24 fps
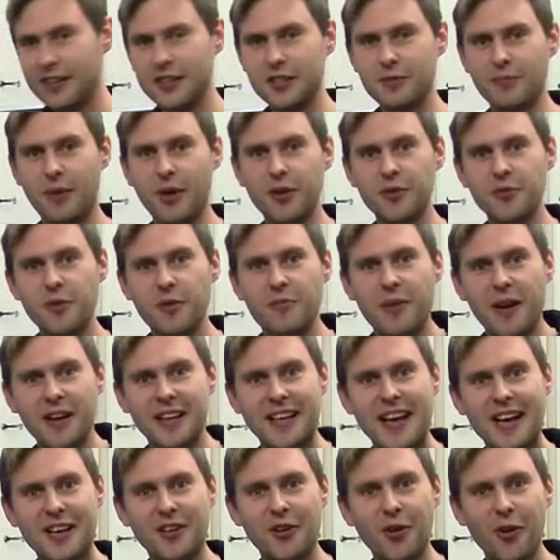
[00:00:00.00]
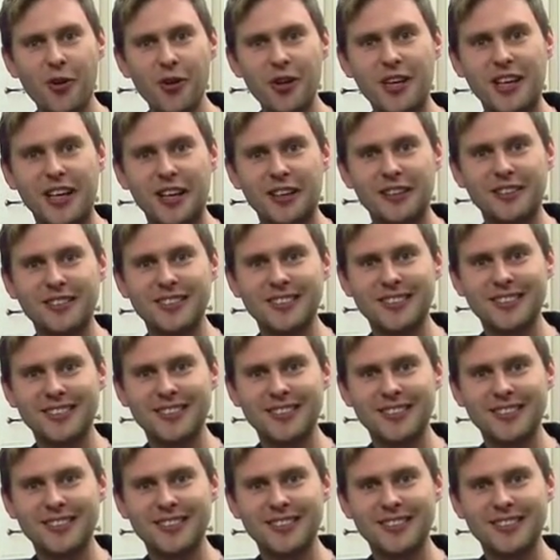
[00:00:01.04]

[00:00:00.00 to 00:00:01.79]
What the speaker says: I suppose we better get corking.